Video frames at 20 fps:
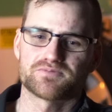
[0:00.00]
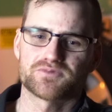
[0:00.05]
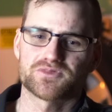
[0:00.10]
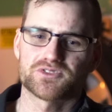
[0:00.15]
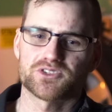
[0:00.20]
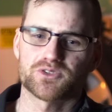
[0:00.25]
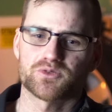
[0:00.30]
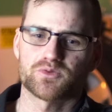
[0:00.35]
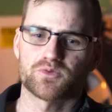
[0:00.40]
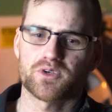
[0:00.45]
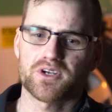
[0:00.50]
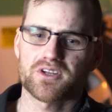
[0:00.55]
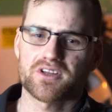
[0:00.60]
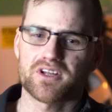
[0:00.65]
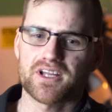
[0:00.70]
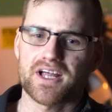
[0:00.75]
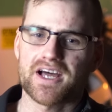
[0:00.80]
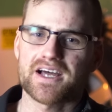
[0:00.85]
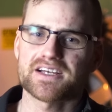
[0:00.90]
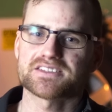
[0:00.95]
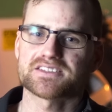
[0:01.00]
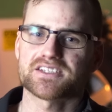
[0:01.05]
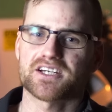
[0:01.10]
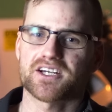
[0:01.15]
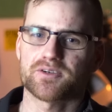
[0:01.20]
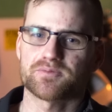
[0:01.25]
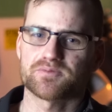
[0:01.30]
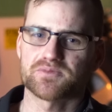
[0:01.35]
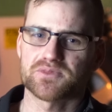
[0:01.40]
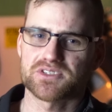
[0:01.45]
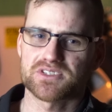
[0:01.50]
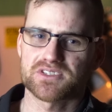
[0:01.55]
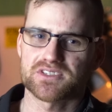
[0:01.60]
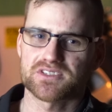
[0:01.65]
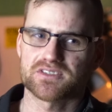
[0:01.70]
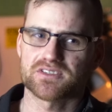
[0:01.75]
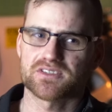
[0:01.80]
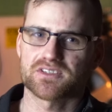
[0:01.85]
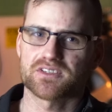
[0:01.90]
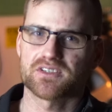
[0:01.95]
So one of the last
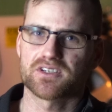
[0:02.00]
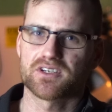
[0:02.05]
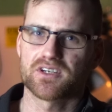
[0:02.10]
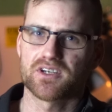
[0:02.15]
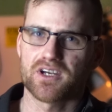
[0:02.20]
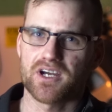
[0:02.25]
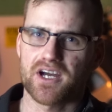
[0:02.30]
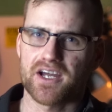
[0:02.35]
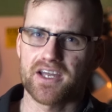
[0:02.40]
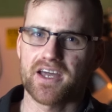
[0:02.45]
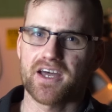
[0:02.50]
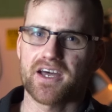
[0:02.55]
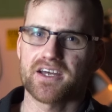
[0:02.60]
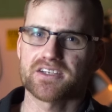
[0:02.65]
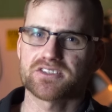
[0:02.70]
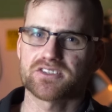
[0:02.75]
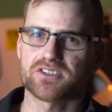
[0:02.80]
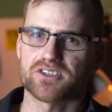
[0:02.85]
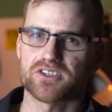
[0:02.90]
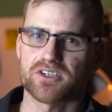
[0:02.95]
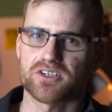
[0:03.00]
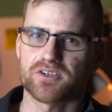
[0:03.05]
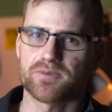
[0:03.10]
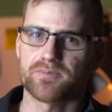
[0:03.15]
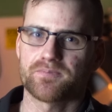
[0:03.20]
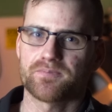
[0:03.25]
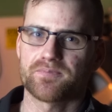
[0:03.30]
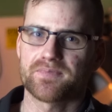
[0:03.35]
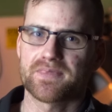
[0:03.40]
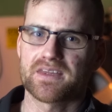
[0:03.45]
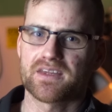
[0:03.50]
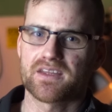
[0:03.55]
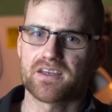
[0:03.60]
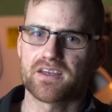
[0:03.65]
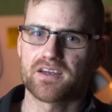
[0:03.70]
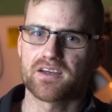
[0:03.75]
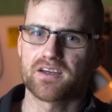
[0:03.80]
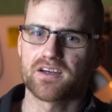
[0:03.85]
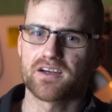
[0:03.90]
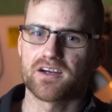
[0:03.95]
times I asked her,
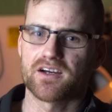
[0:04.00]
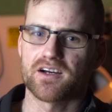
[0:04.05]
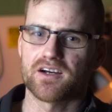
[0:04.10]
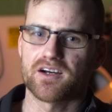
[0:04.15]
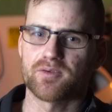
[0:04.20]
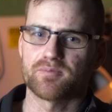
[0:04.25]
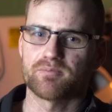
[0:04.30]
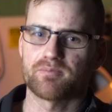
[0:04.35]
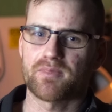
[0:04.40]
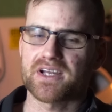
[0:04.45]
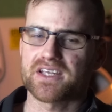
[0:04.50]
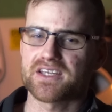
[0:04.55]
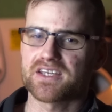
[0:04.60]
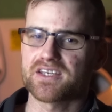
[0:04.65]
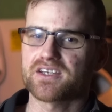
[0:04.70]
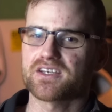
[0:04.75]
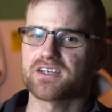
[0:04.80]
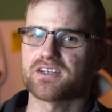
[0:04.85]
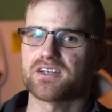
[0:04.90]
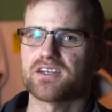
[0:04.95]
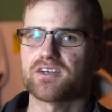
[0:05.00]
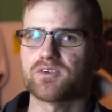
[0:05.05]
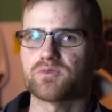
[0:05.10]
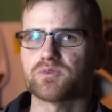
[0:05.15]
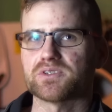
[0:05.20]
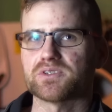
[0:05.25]
my kid, he